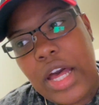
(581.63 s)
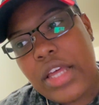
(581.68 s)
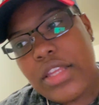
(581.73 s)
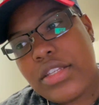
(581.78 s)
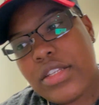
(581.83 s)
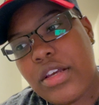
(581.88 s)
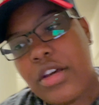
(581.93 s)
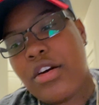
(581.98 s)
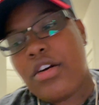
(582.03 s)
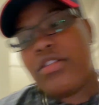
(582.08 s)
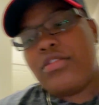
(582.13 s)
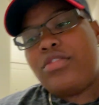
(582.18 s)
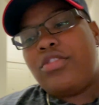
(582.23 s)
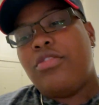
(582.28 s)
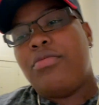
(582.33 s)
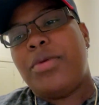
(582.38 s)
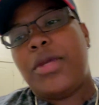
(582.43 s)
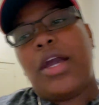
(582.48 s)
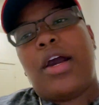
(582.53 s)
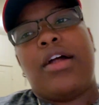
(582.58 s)
So
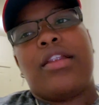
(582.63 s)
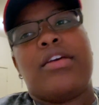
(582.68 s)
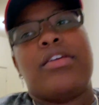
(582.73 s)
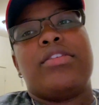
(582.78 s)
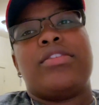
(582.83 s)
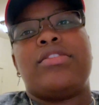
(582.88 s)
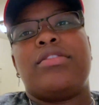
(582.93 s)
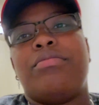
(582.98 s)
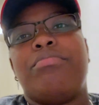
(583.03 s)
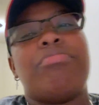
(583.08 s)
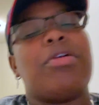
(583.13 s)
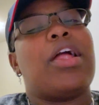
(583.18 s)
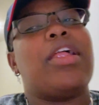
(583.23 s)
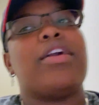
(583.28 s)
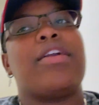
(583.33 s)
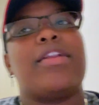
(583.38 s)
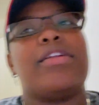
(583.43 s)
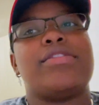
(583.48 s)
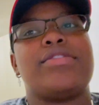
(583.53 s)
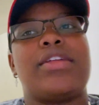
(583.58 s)
to be honest, probably
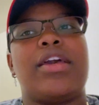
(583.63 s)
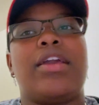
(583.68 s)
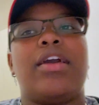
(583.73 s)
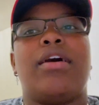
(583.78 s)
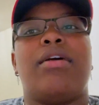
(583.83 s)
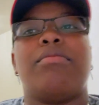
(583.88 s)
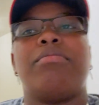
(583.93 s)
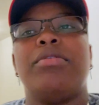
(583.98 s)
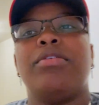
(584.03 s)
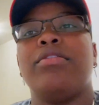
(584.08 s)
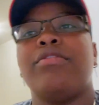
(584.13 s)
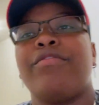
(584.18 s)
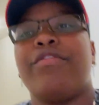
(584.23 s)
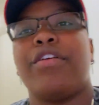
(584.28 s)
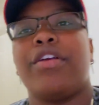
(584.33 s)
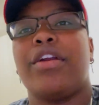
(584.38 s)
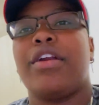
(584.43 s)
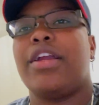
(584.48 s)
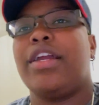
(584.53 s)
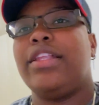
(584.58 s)
gonna stay up
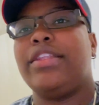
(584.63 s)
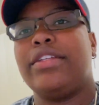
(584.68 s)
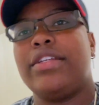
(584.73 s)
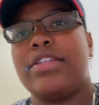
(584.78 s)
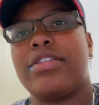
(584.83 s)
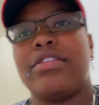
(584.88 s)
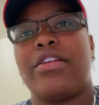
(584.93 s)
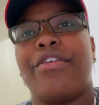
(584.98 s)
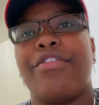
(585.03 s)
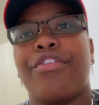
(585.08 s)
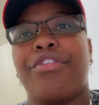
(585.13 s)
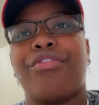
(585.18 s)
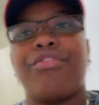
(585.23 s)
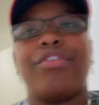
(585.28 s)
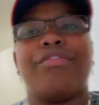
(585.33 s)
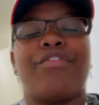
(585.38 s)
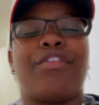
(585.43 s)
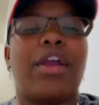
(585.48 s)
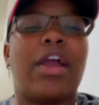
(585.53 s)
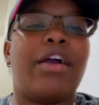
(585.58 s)
for at least another
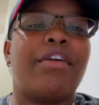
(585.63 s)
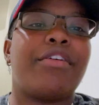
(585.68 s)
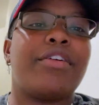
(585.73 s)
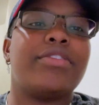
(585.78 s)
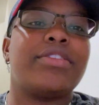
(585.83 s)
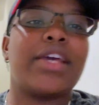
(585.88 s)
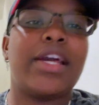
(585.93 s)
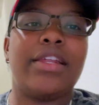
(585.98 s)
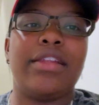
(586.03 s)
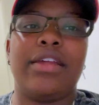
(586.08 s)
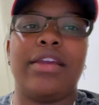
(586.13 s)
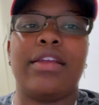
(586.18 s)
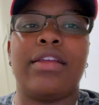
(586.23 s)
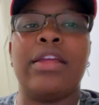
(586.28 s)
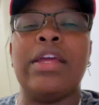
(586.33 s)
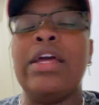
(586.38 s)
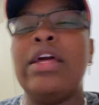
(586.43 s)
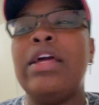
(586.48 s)
3-4 hours editing,